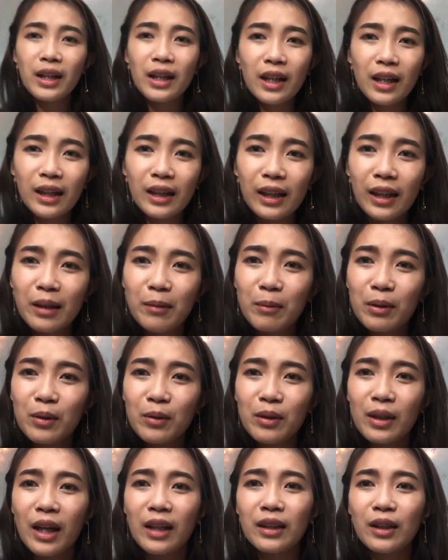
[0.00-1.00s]
niya rin lang naman
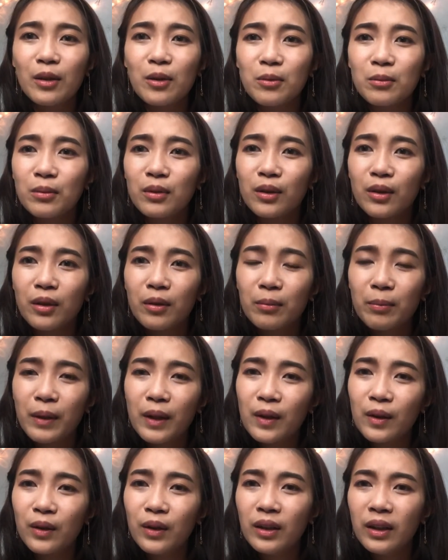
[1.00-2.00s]
yung dati kong buhok.
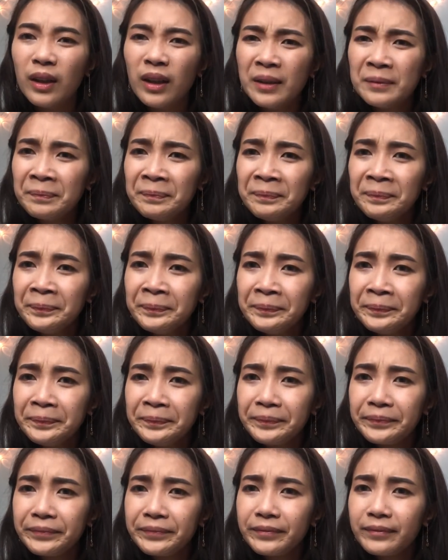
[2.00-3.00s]
Pero,
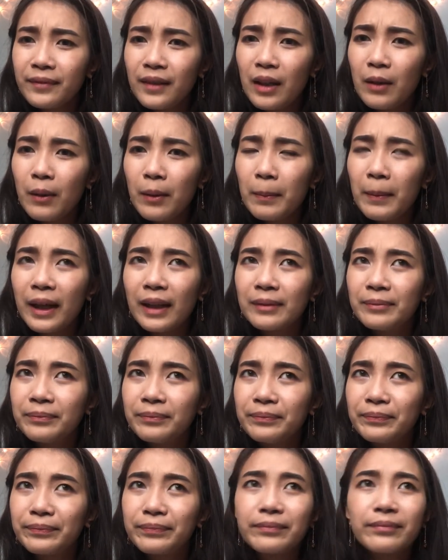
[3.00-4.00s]
yun ba?
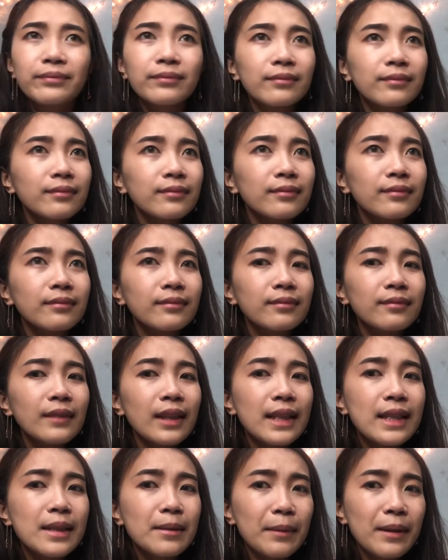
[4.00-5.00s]

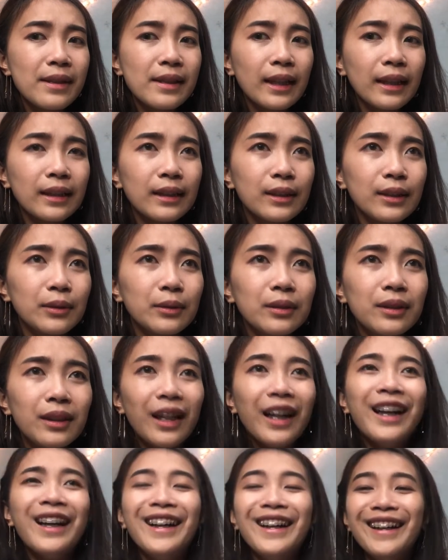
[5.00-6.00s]
It's the best I could do.
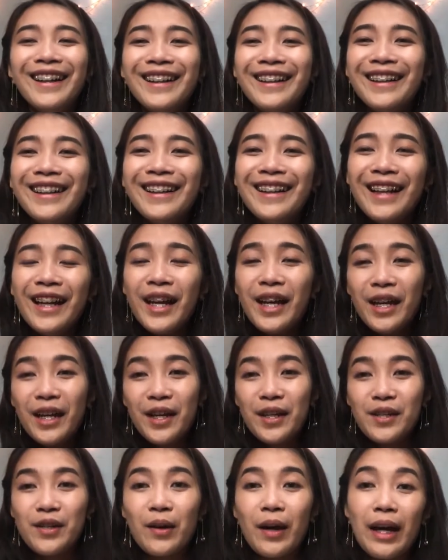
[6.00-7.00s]

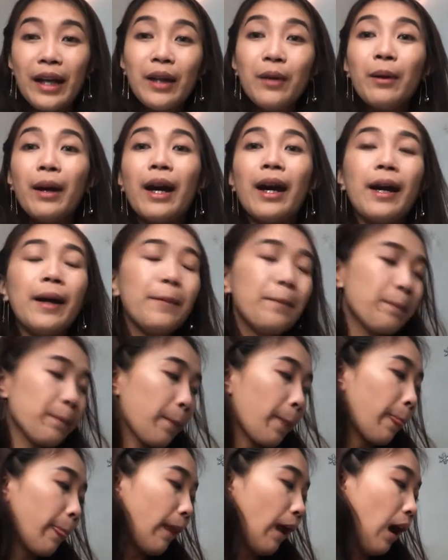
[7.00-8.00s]
So anyway,
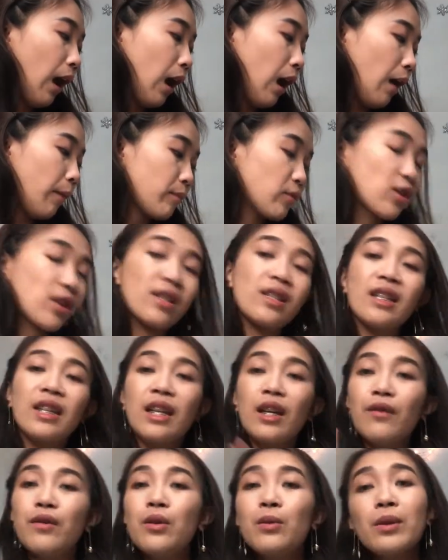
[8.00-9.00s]
just to
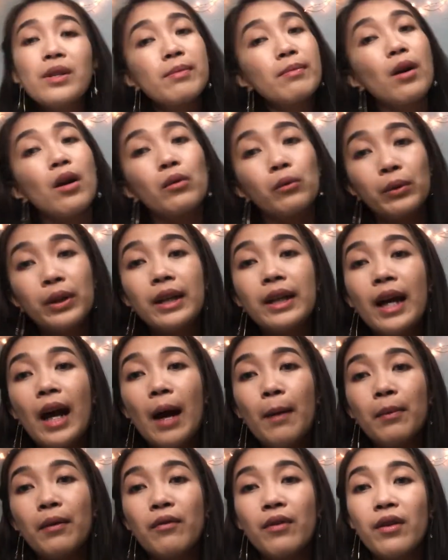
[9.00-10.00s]
give you a small
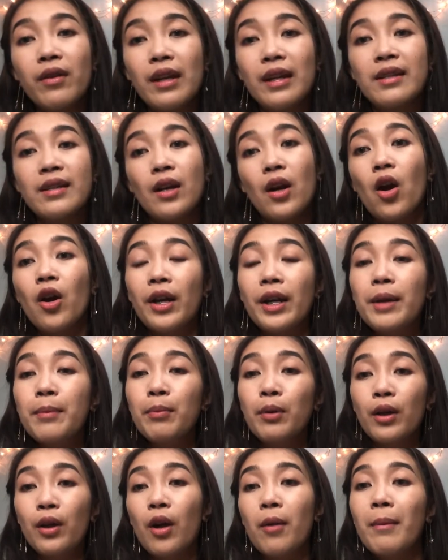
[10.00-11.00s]
recap of the things I already
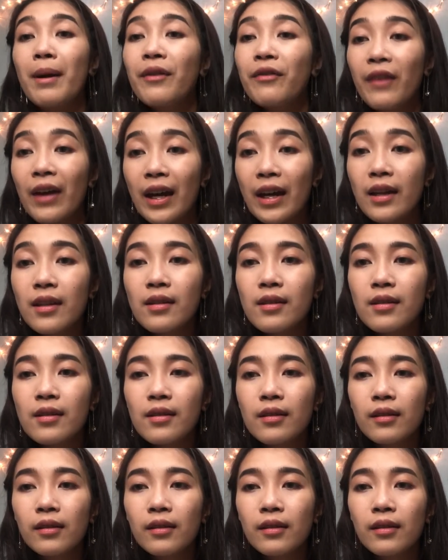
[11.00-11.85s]
put on my face.